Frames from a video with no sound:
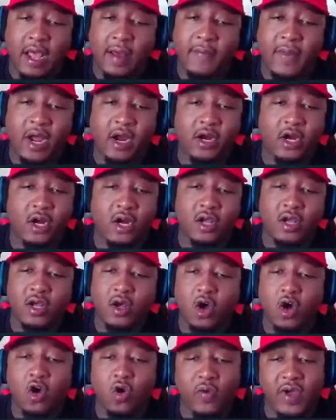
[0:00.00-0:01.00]
My girl
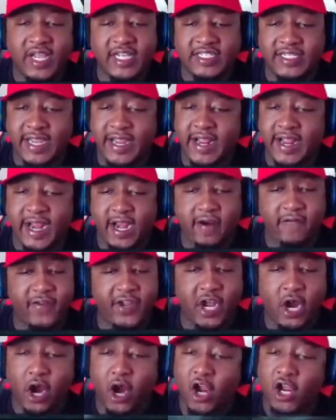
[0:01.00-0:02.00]
always saying
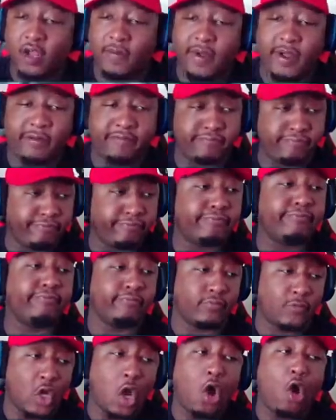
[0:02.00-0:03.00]
every argument,
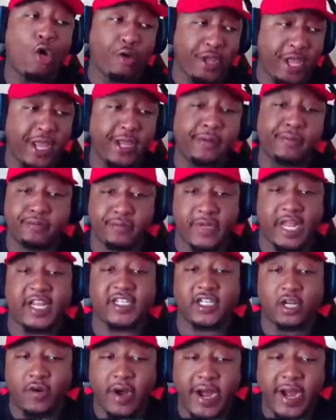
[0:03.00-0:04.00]
okay,
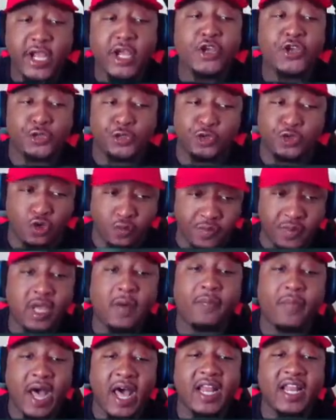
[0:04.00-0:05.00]
that's all right. You'll be
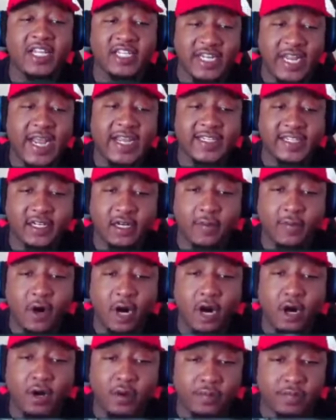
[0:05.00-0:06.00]
apologizing
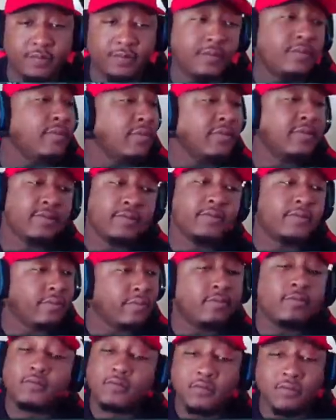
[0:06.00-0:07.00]
tomorrow.
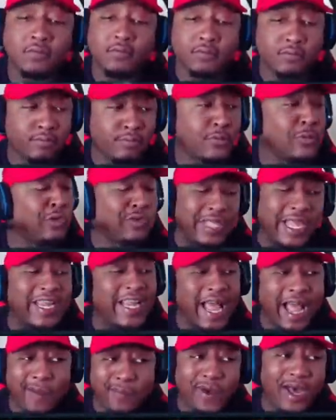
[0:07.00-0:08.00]
You
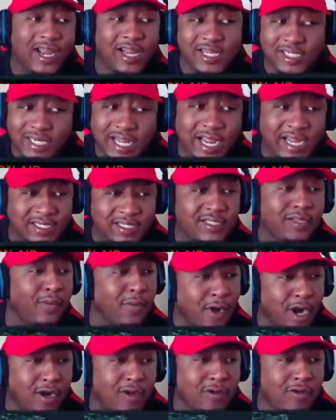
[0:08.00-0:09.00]
think I apologize
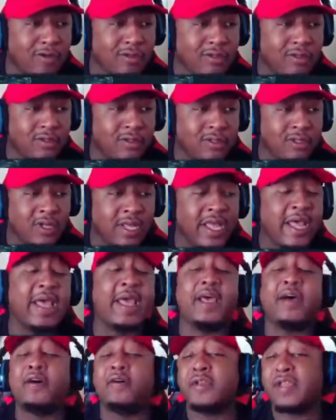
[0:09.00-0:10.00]
tomorrow?
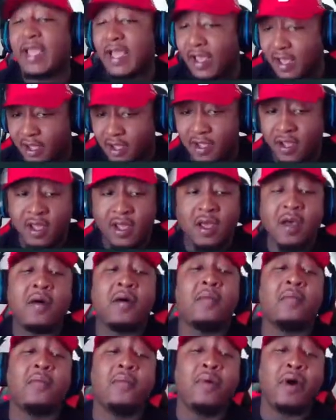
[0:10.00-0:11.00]
Hell yeah.
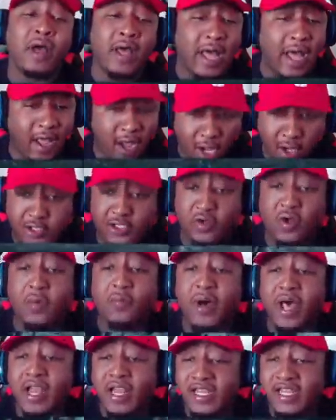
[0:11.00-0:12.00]
But I also
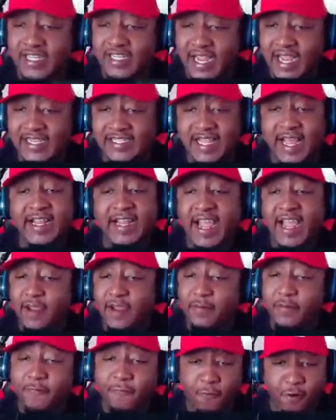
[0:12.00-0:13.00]
apologize that
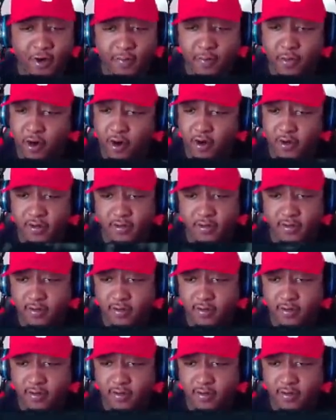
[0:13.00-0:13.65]
night before tomorrow.